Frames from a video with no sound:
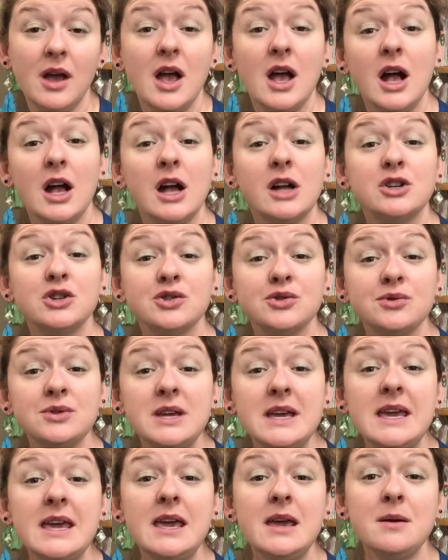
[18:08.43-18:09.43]
a
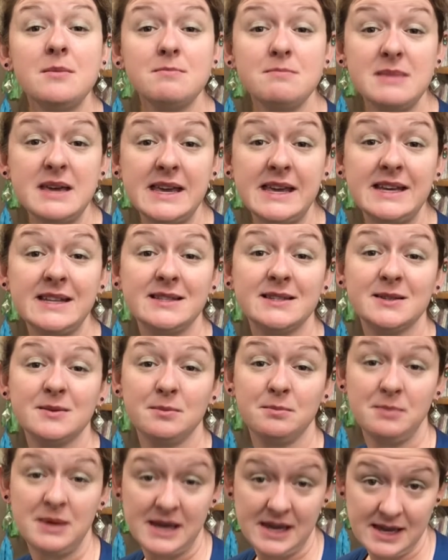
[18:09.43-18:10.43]
tree means
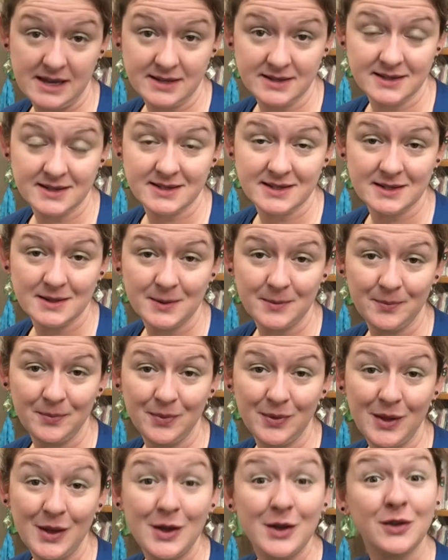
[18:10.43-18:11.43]
peace.
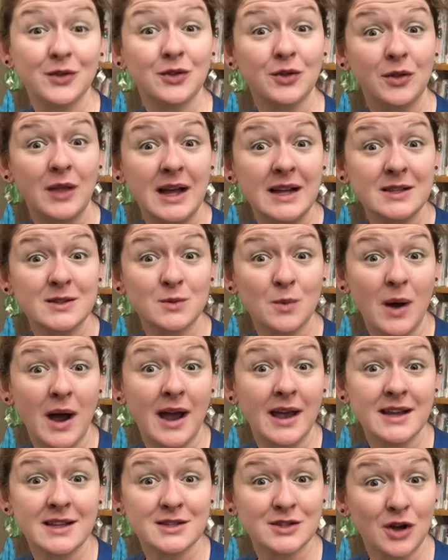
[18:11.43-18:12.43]
So that's why
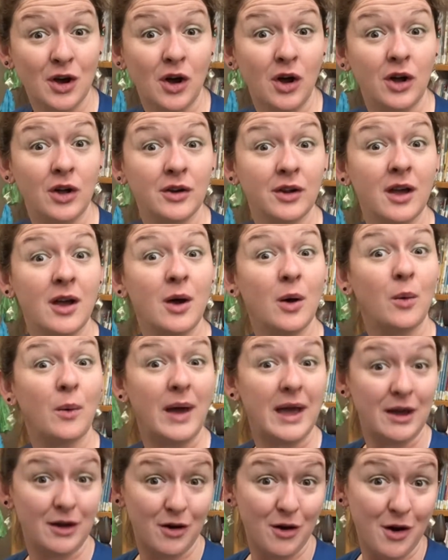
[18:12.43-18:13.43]
it's called
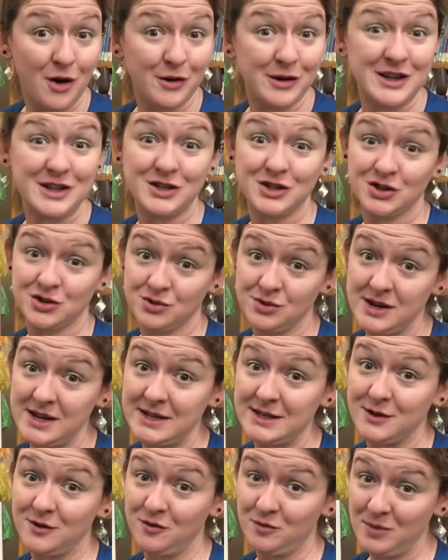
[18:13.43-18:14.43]
Wangari's Trees
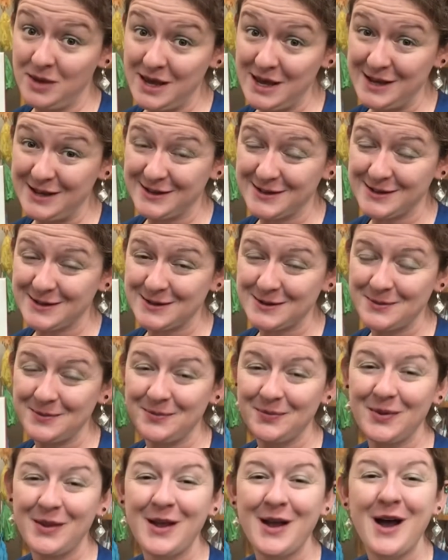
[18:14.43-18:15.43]
of Peace.
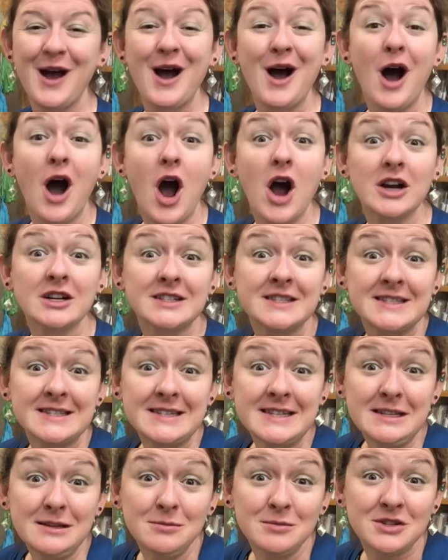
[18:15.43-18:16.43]
Our
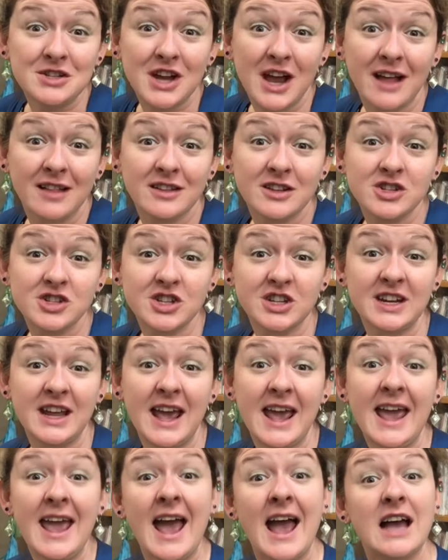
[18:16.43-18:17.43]
STEAM challenge
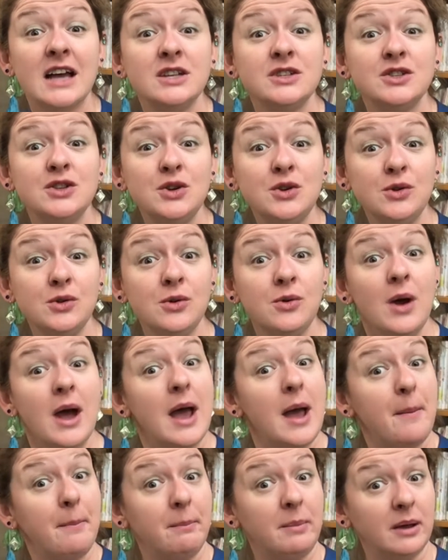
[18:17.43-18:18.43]
today has you
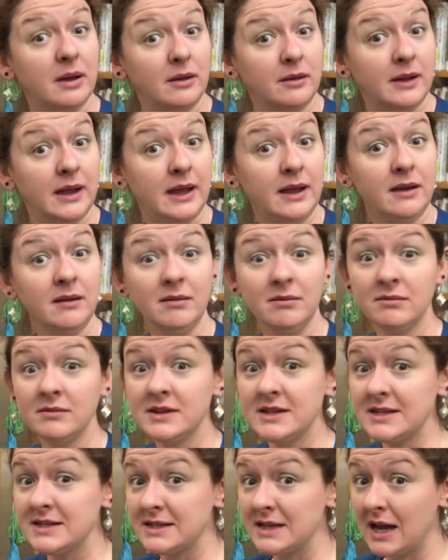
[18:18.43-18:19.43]
building,
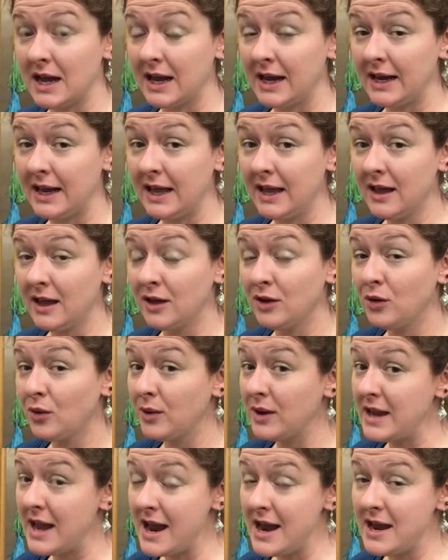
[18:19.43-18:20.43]
designing, and
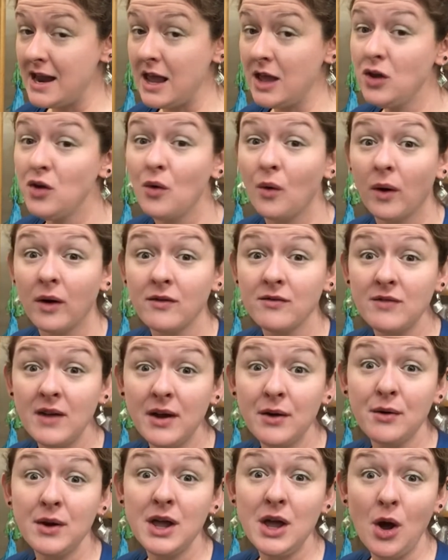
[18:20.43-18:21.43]
creating your
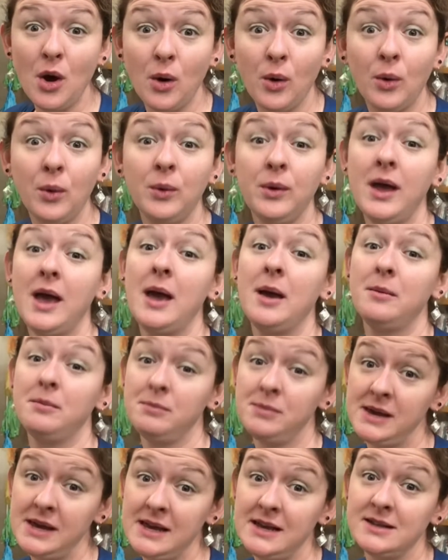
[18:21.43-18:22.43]
very own
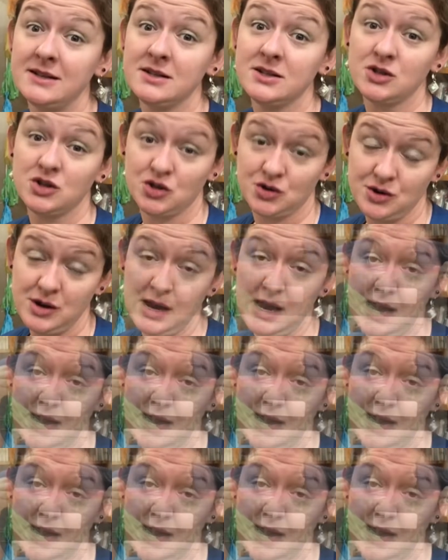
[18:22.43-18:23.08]
peace tree.